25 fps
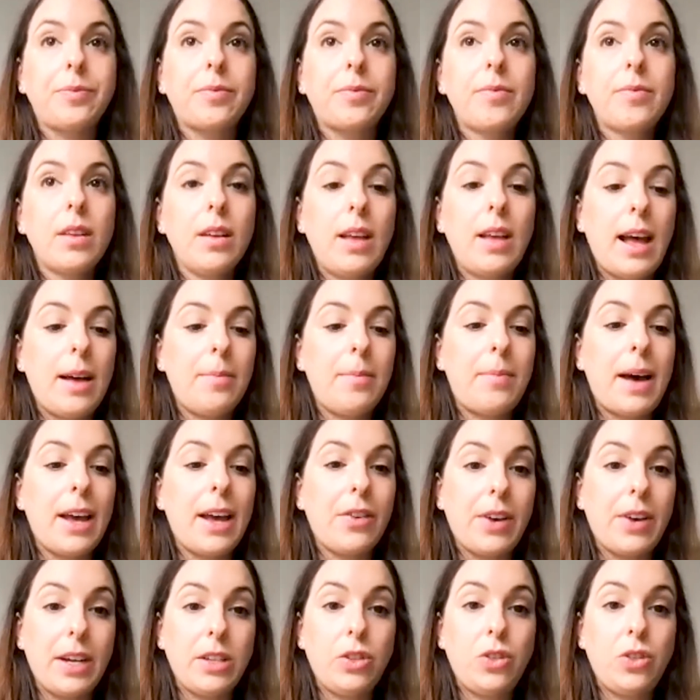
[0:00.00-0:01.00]
migraines
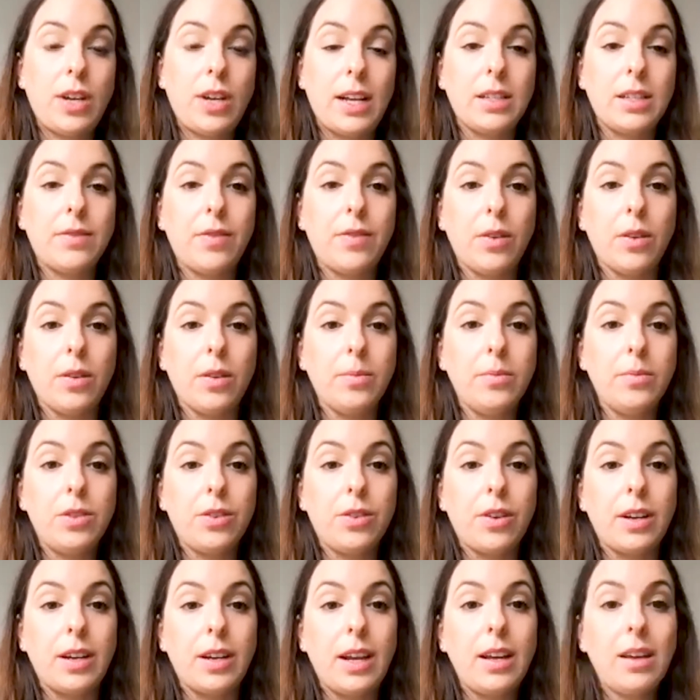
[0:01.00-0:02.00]
transform to chronic,
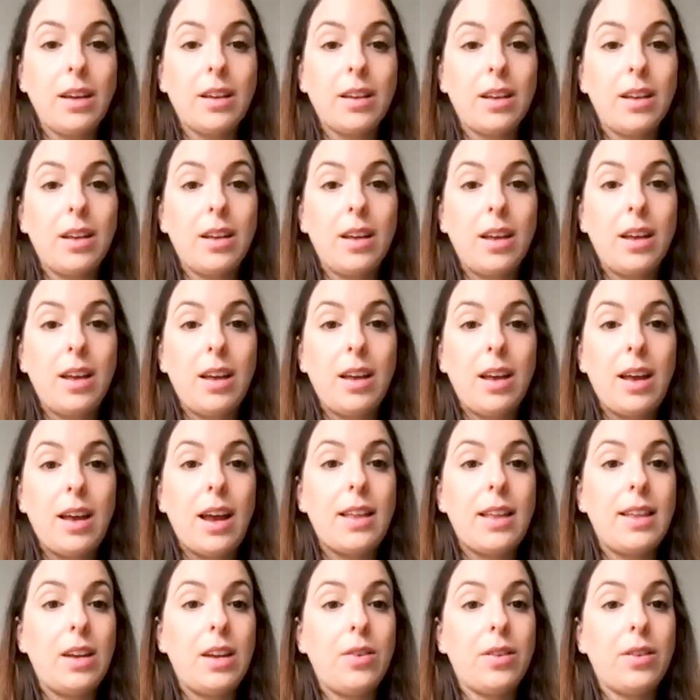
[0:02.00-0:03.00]
and then
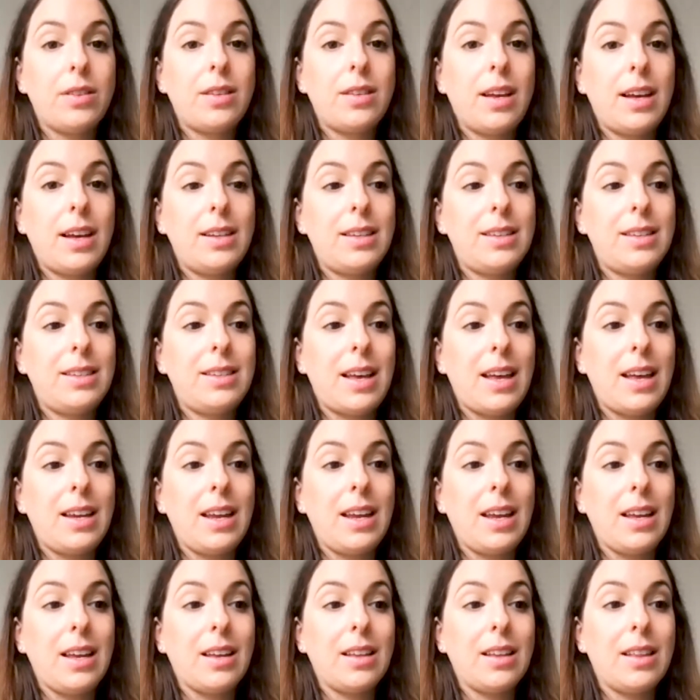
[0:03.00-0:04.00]
also understanding
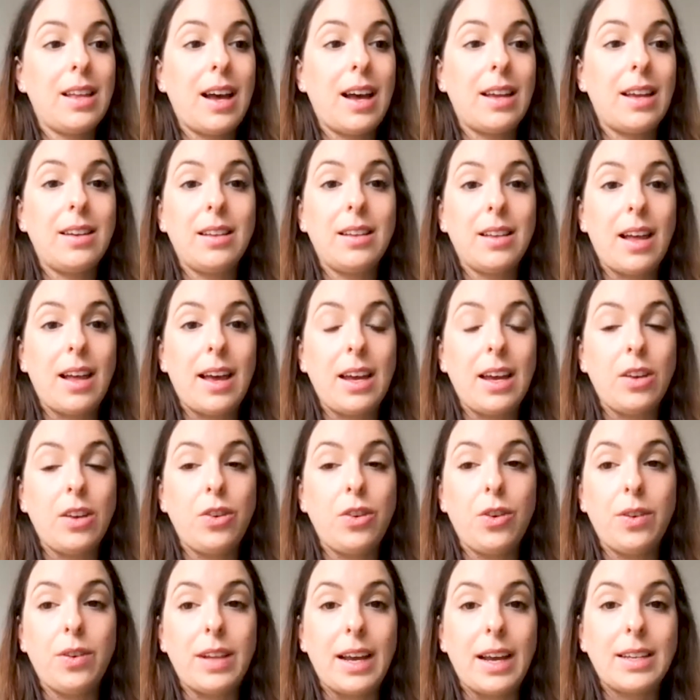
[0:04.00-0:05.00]
the underlying
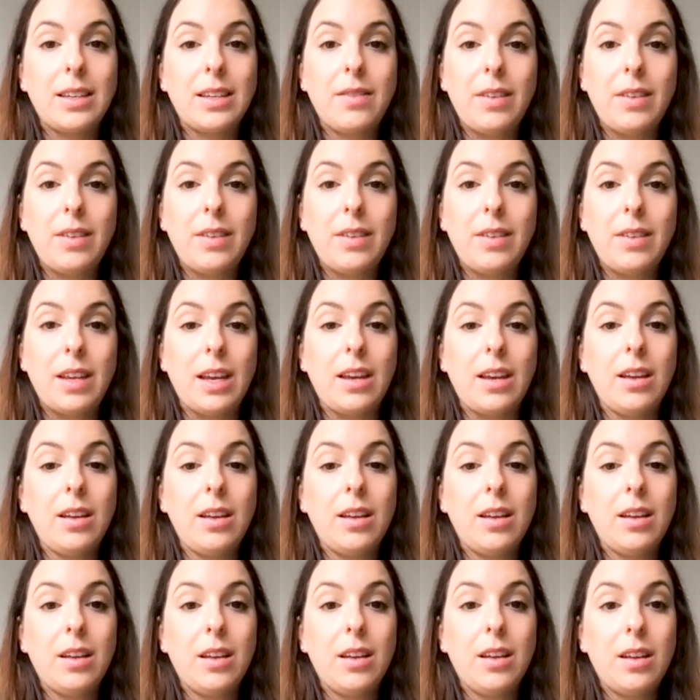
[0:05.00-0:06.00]
neural activity
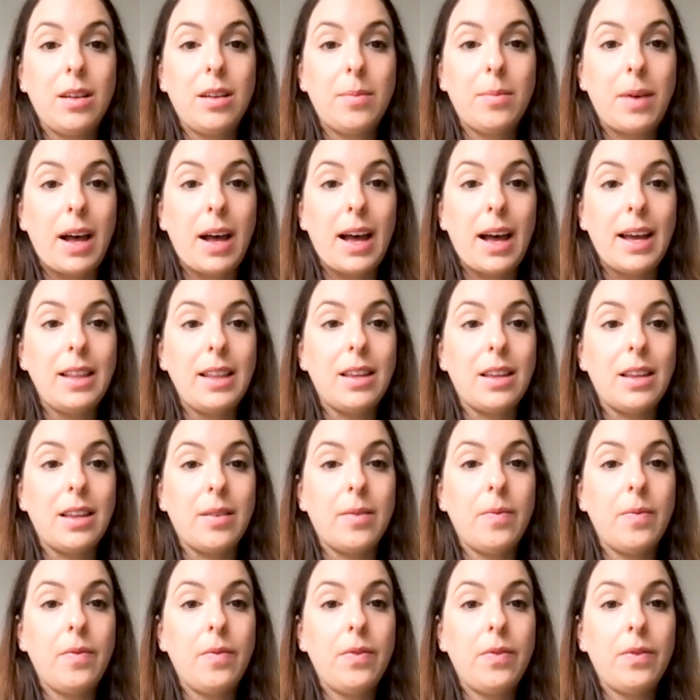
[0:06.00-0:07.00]
behind
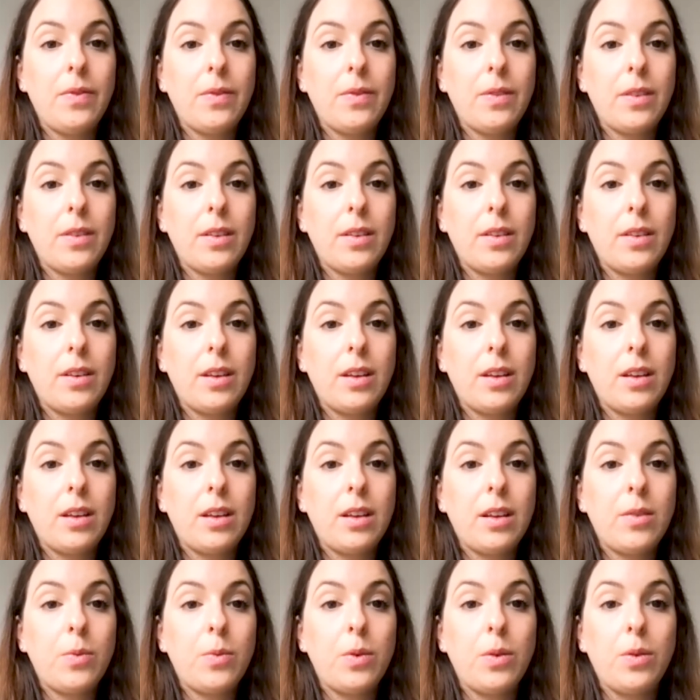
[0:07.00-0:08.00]
them
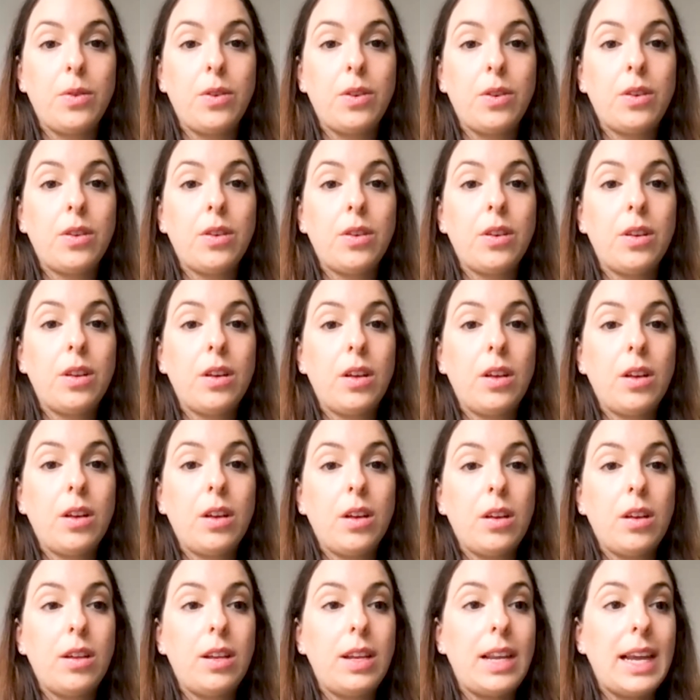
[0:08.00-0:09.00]
would
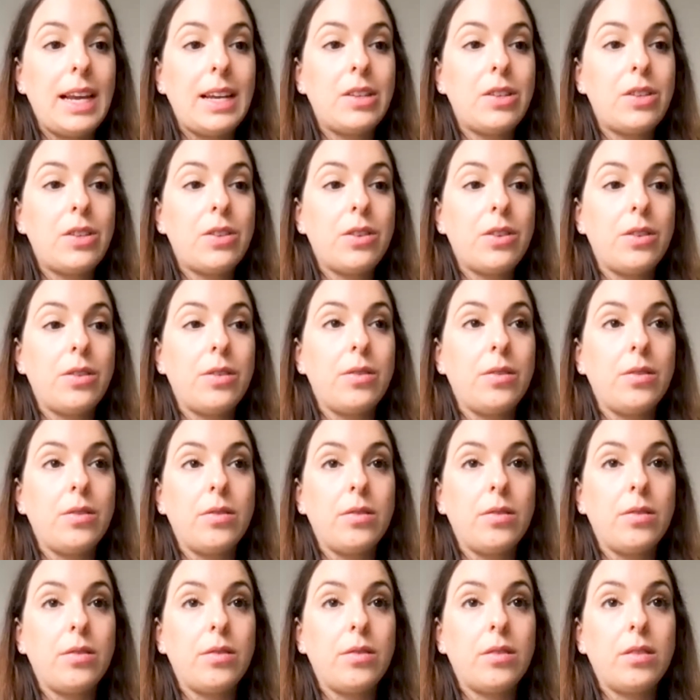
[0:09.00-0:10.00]
lead to
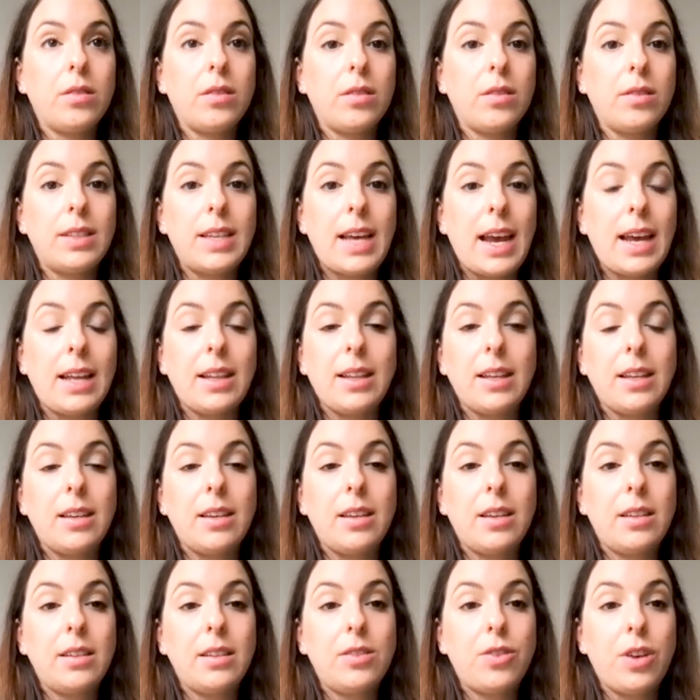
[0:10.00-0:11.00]
tailored
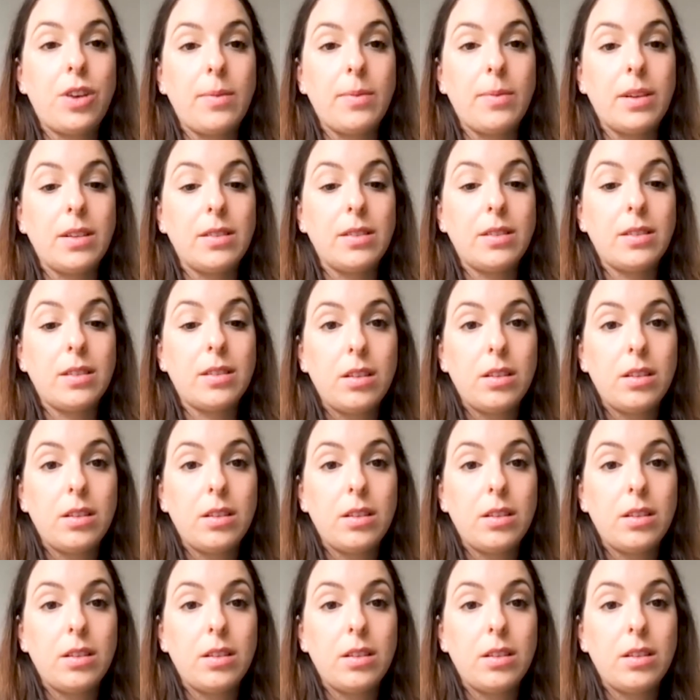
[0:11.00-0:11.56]
treatments.